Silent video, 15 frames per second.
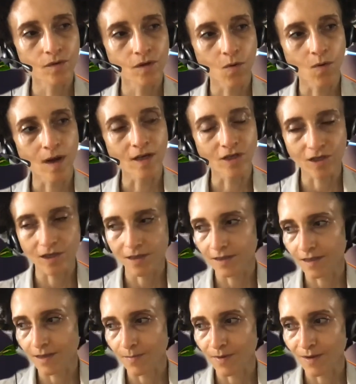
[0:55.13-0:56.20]
the
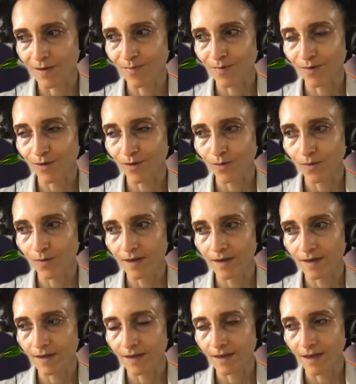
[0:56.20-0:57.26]
questions that people
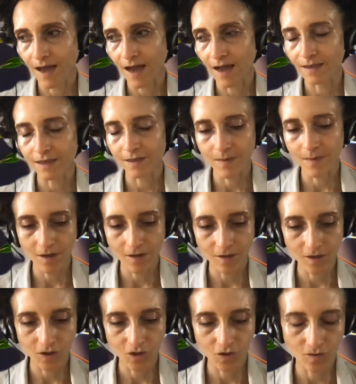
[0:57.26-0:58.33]
would ask me on
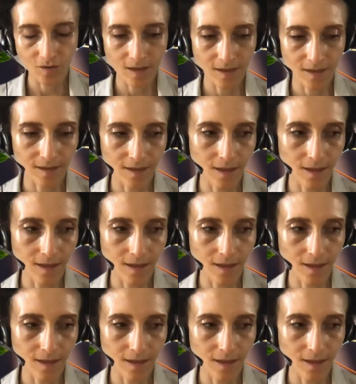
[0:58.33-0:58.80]
the street,